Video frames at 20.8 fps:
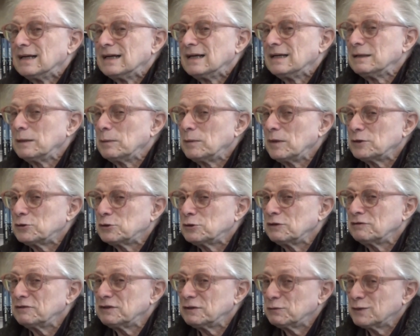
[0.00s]
And I'm not
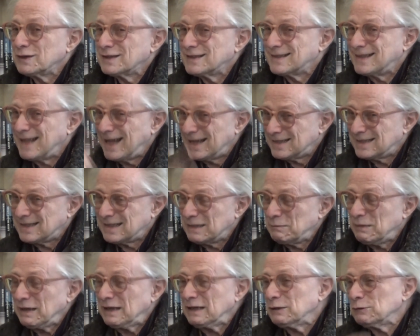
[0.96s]
sure if it was that
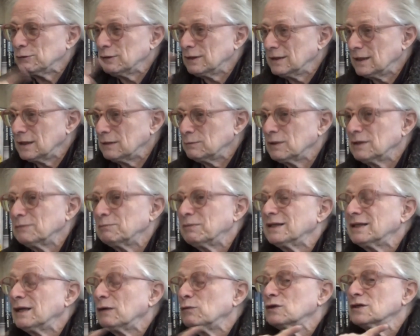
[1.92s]
cement or another one,
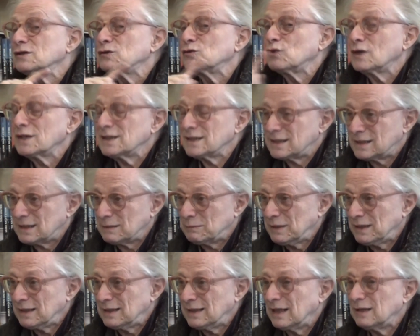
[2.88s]
but there was one
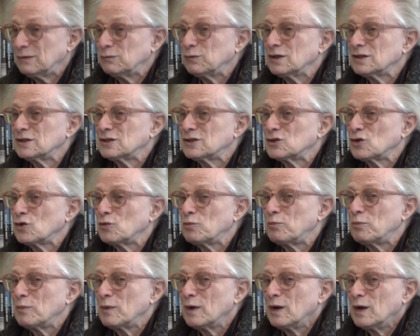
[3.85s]
cement that was
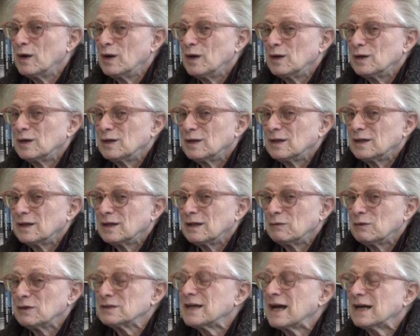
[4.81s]

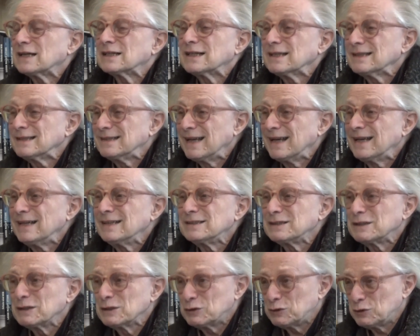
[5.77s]
actually
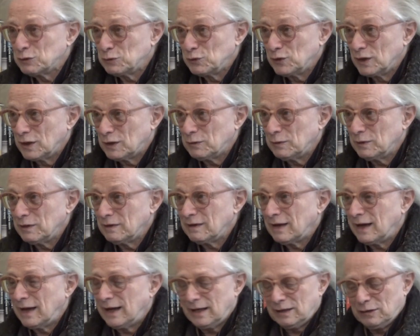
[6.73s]
dangerous to work with.
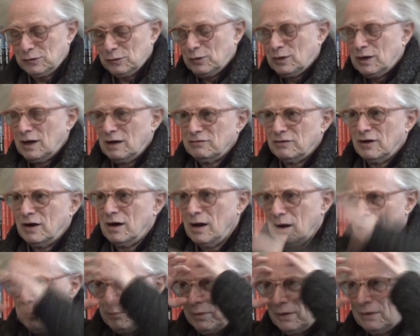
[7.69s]
I had to cover
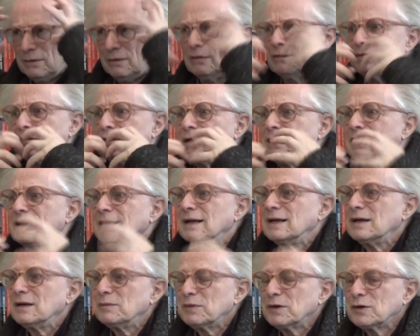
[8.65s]
up and all,
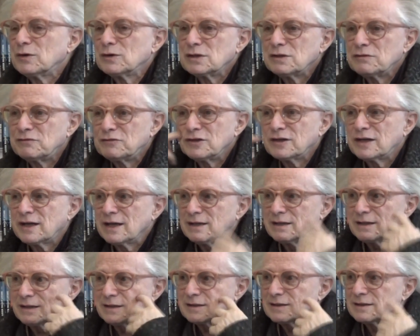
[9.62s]
because if you get
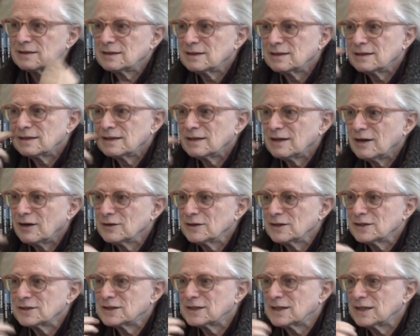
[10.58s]
it on
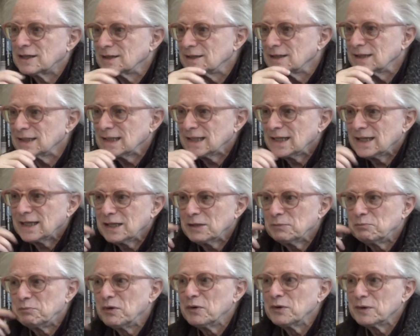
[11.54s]
the skin,
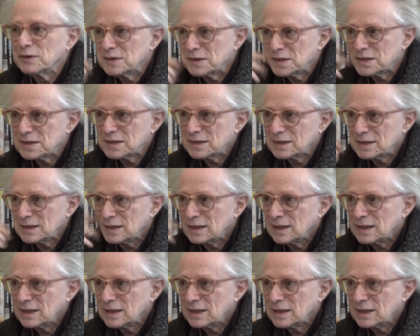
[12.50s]
it burns.